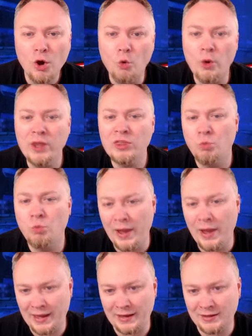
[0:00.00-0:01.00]
with
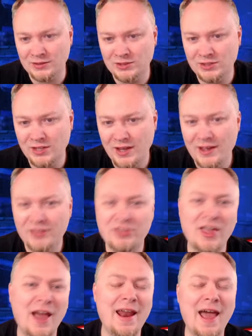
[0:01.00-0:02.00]
wings
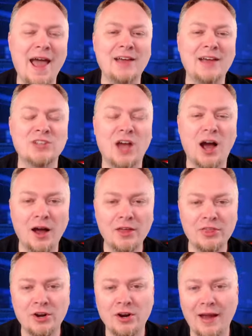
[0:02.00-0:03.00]
that has
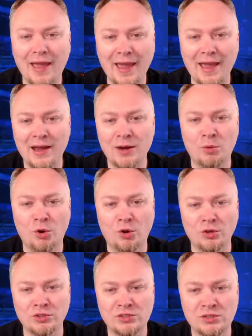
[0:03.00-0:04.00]
other
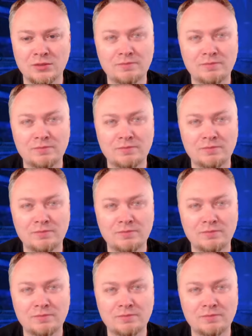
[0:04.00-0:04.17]
animals